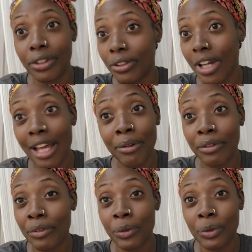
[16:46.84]
Girl, I
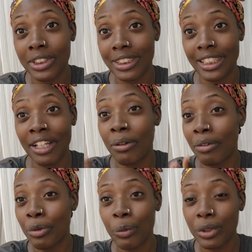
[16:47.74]
don't even know what to say. I don't
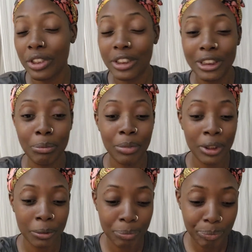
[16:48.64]
have the words,
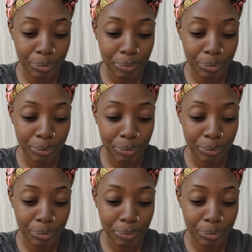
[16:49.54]
but